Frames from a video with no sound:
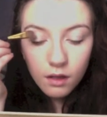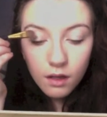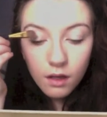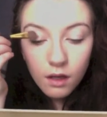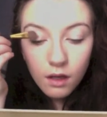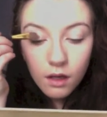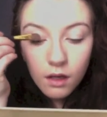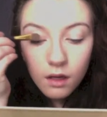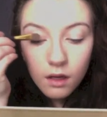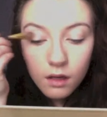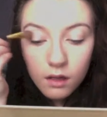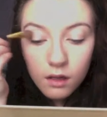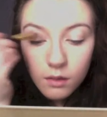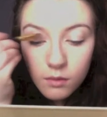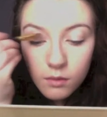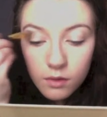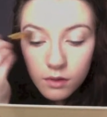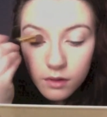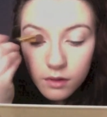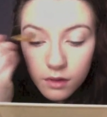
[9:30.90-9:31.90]
and I'm
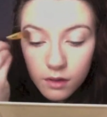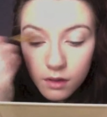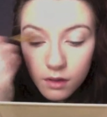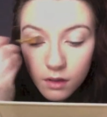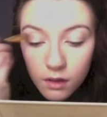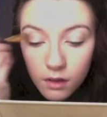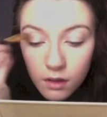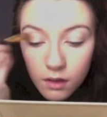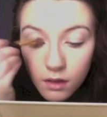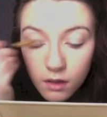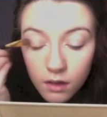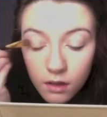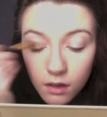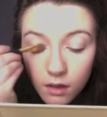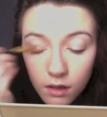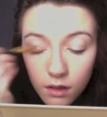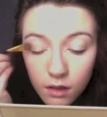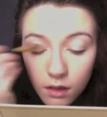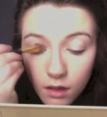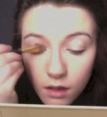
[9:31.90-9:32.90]
just going to
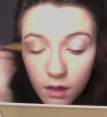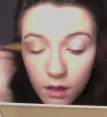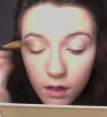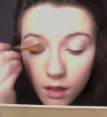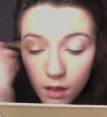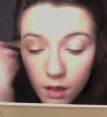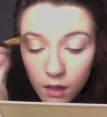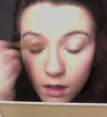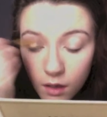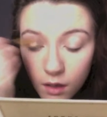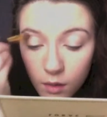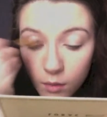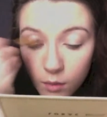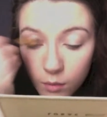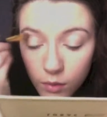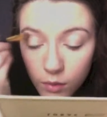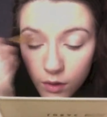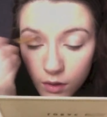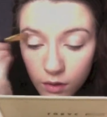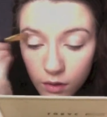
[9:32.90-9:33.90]

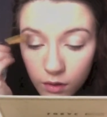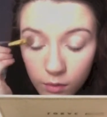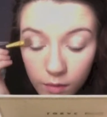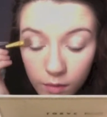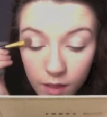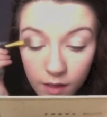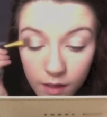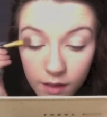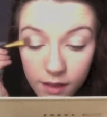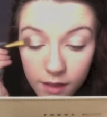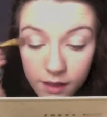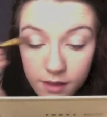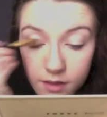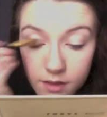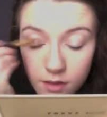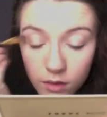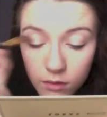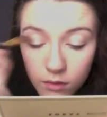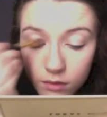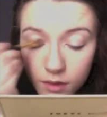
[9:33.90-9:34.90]
put it on my lids
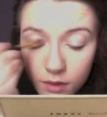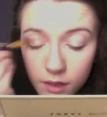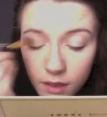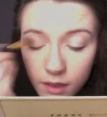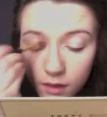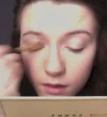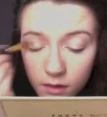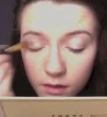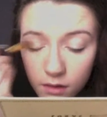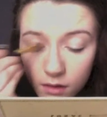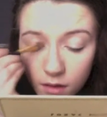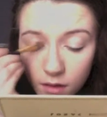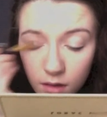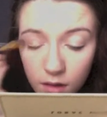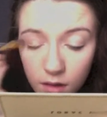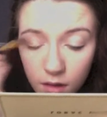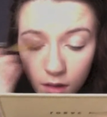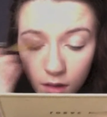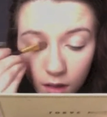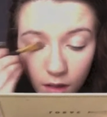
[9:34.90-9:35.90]
only.
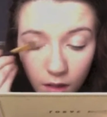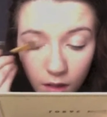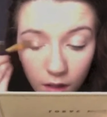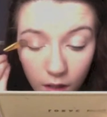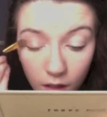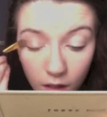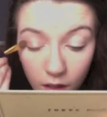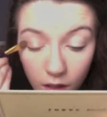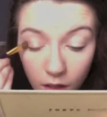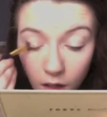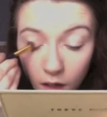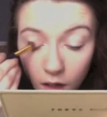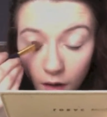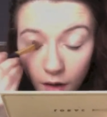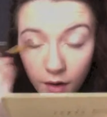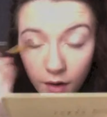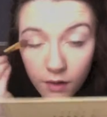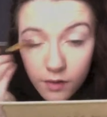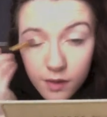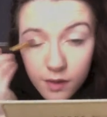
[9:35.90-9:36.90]

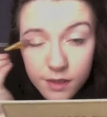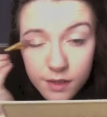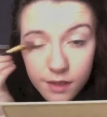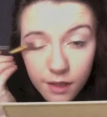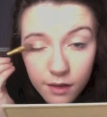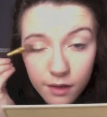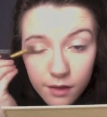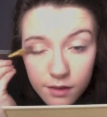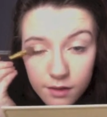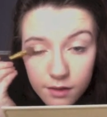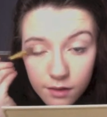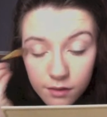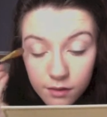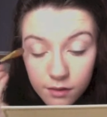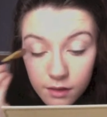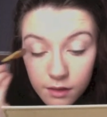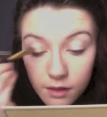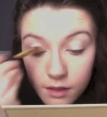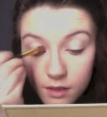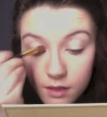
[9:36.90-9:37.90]
All of these colors are
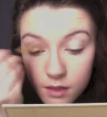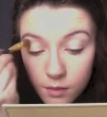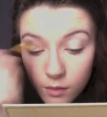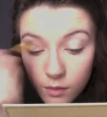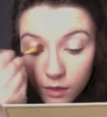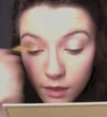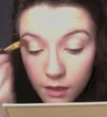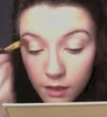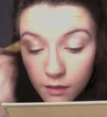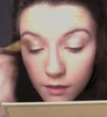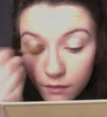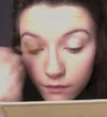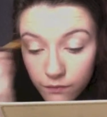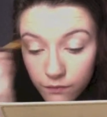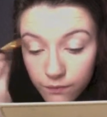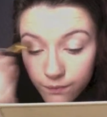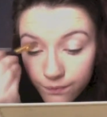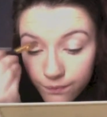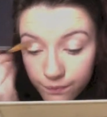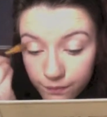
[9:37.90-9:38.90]
really shimmery,
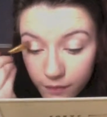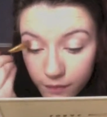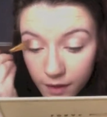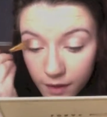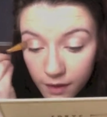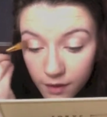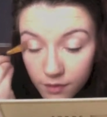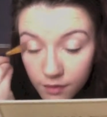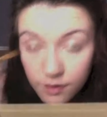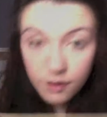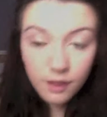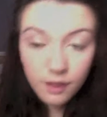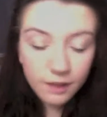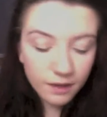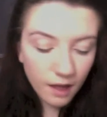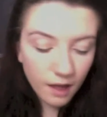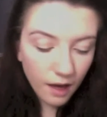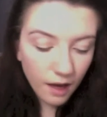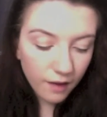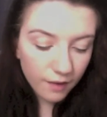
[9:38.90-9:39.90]
even like the
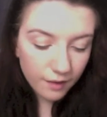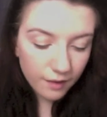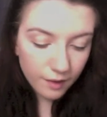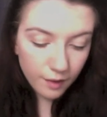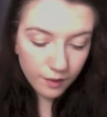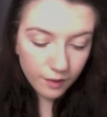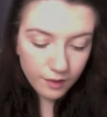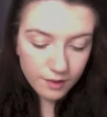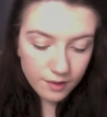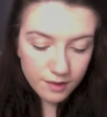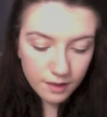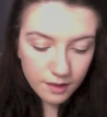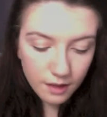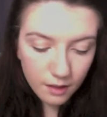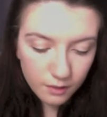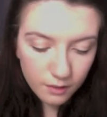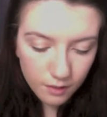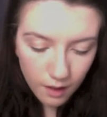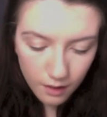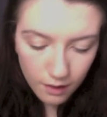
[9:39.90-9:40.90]
highlight colors, like
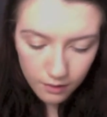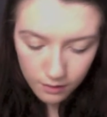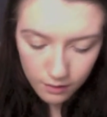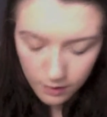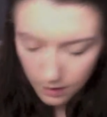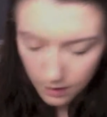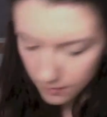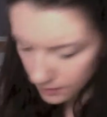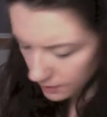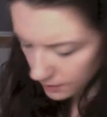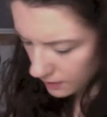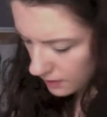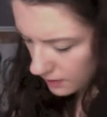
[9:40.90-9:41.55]
Undercover.